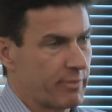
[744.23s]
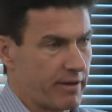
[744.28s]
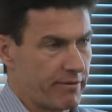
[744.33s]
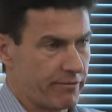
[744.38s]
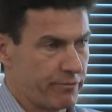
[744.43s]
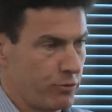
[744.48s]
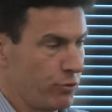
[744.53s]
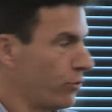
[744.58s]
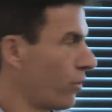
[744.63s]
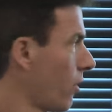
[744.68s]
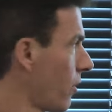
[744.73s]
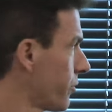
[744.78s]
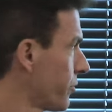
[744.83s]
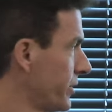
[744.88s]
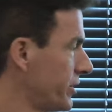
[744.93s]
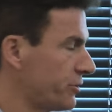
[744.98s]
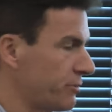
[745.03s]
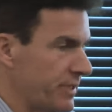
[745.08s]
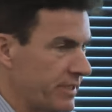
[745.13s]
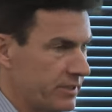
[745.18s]
by food, all
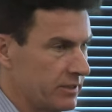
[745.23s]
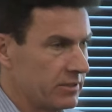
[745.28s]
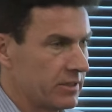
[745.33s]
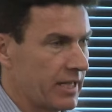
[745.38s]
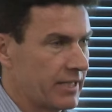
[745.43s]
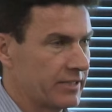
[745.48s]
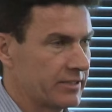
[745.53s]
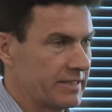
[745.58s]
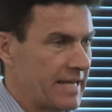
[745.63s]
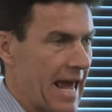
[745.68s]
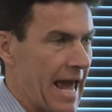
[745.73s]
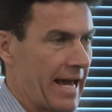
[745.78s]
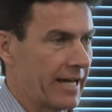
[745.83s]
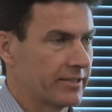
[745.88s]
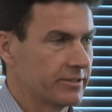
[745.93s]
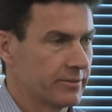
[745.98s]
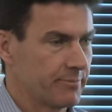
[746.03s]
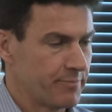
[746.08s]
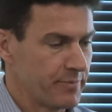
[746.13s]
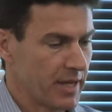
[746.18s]
three species like
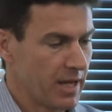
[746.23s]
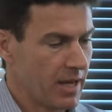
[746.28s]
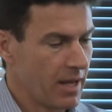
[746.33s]
snacks.